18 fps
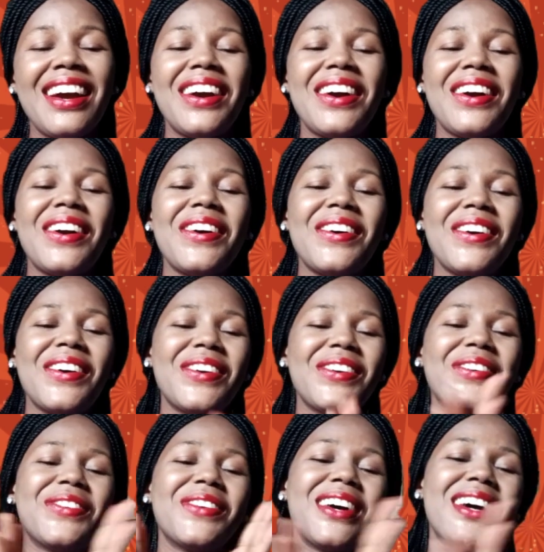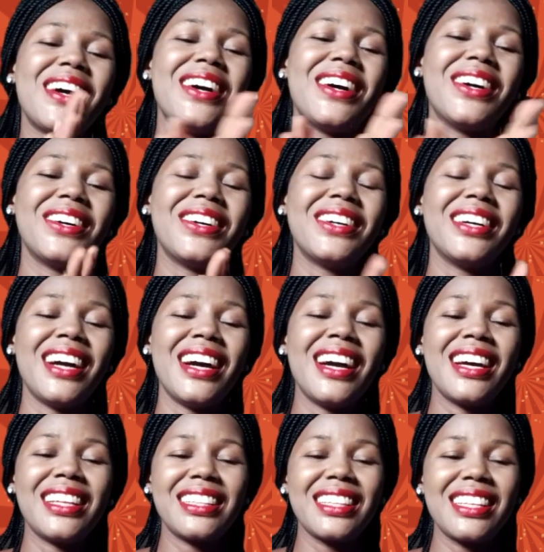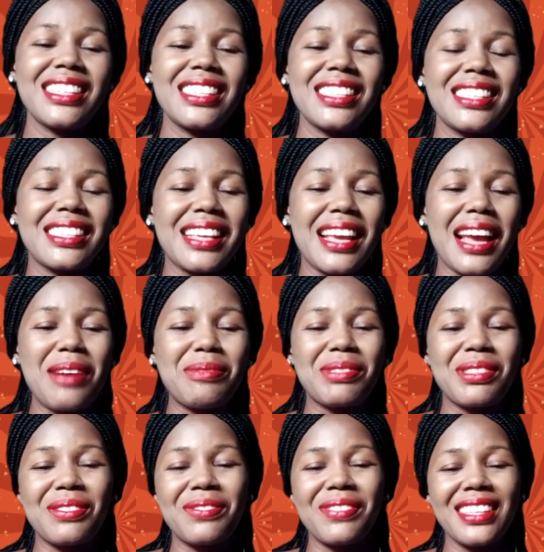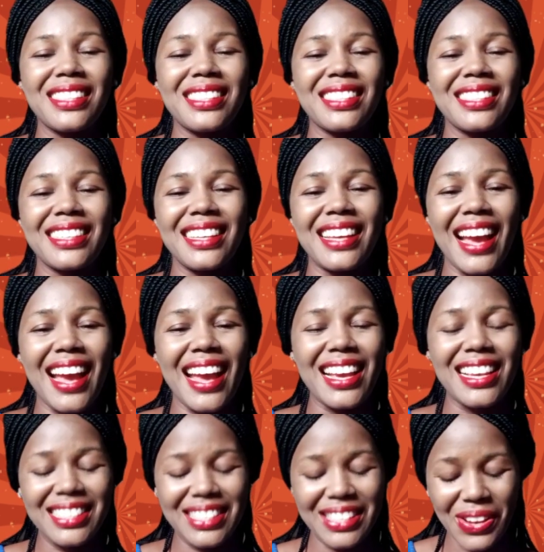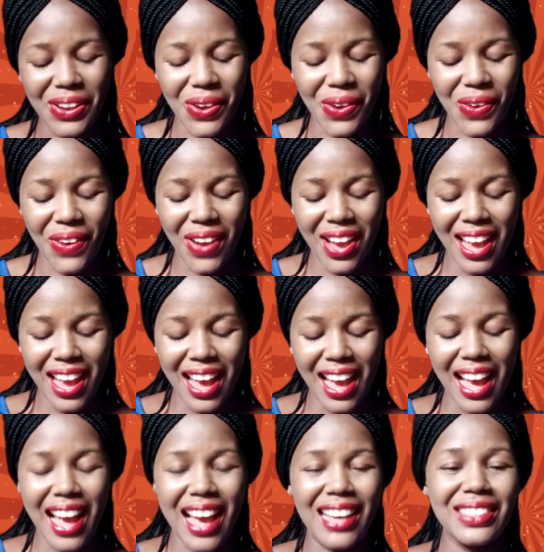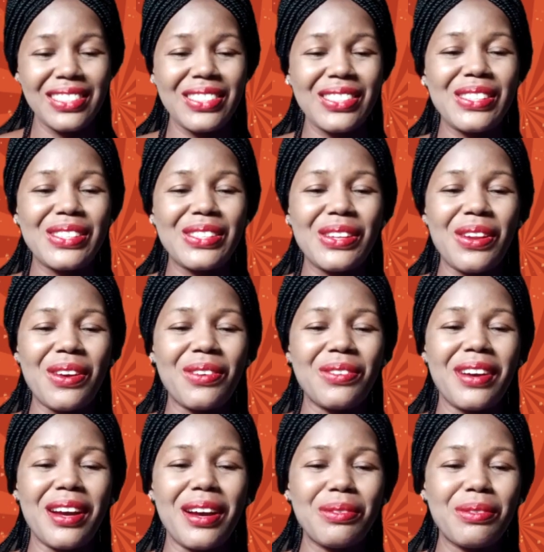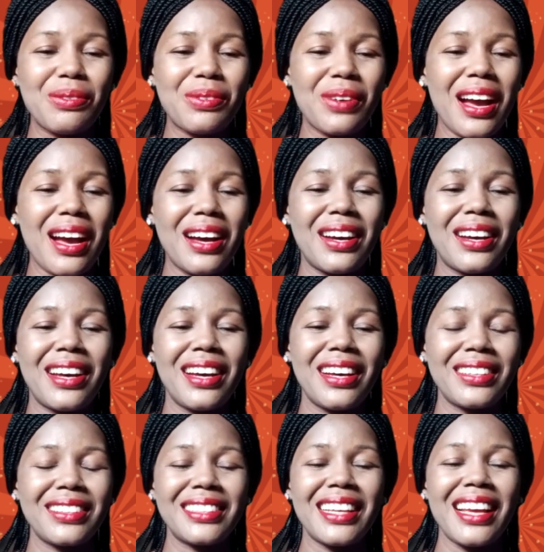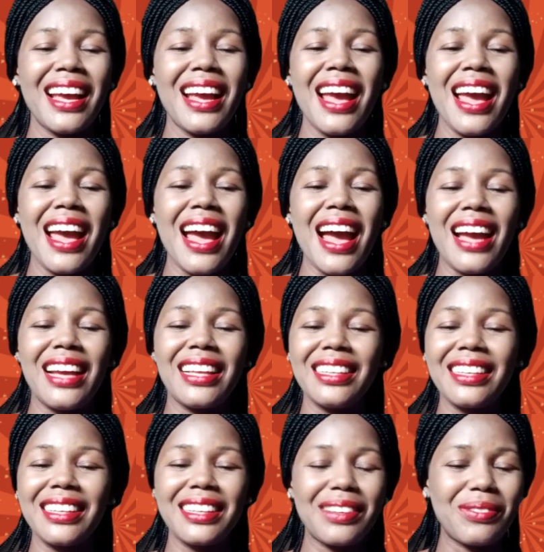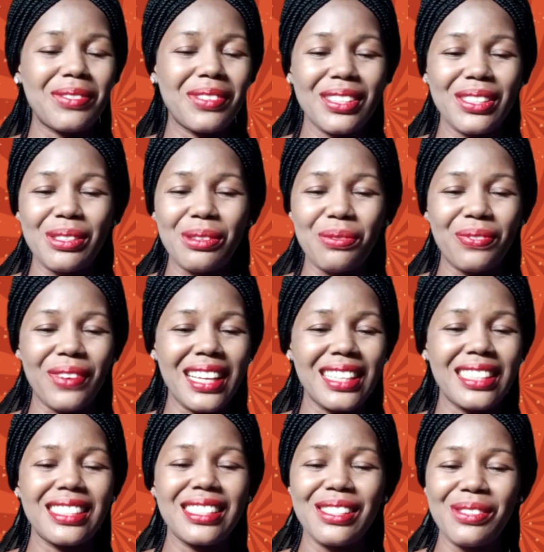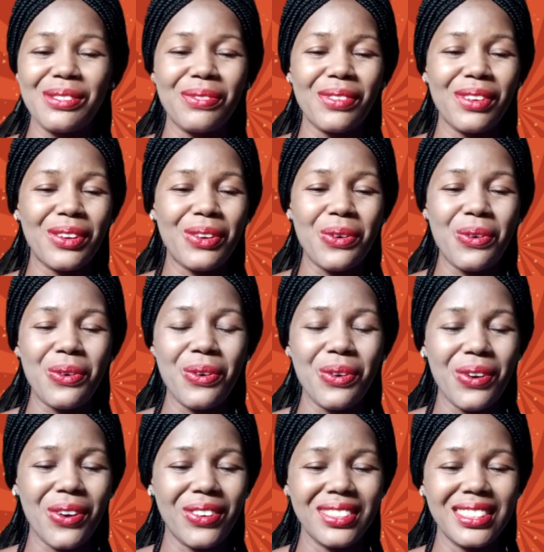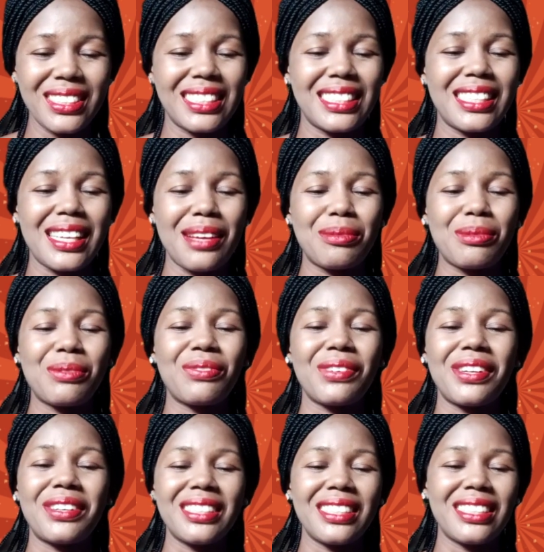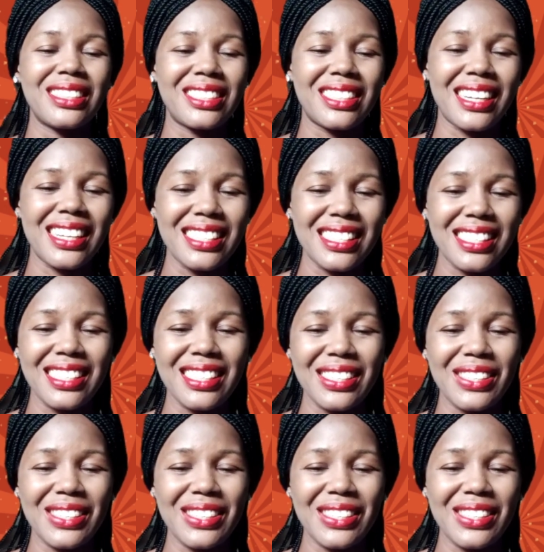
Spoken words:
Oh wow, this is captivating, guys. You know, I just love how I think I'm going to find this very whole concept very interesting.